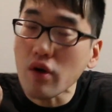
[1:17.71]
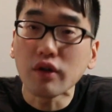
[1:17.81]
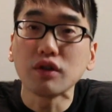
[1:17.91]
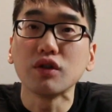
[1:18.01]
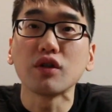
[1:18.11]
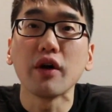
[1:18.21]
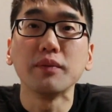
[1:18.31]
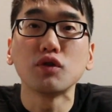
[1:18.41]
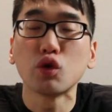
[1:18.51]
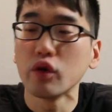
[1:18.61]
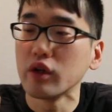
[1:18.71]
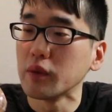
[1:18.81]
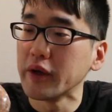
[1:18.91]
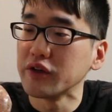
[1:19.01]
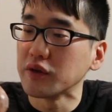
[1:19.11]
This is truly
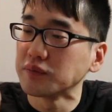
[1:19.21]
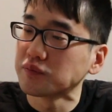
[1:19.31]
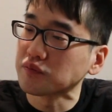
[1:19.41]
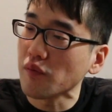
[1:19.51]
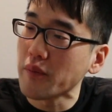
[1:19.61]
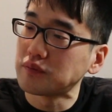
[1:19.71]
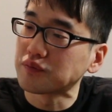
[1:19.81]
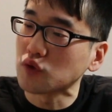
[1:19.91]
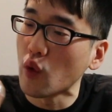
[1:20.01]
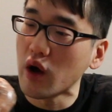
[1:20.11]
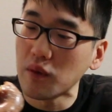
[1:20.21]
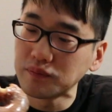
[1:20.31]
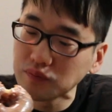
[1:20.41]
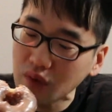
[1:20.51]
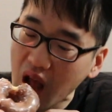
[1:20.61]
amazing. Wow.